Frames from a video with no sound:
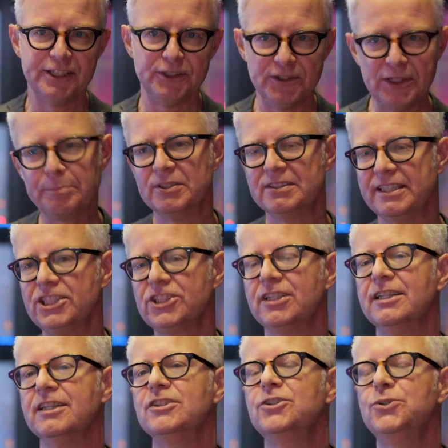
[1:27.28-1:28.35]
the unique
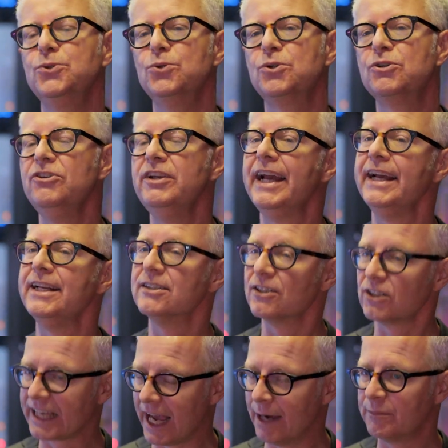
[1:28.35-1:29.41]
position to
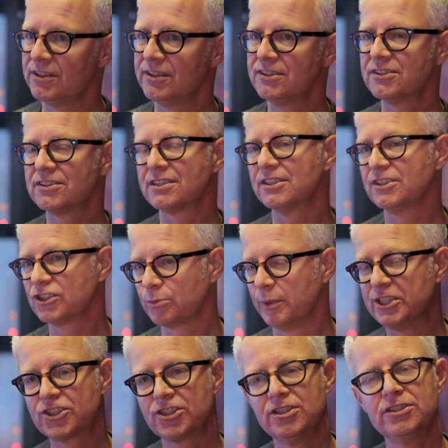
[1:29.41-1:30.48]
create cameras,
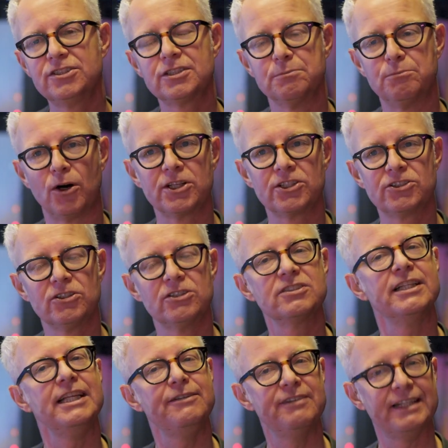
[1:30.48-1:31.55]
switches,
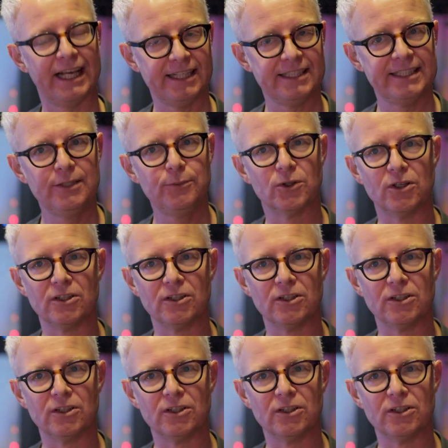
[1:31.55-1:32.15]
monitors, and even LED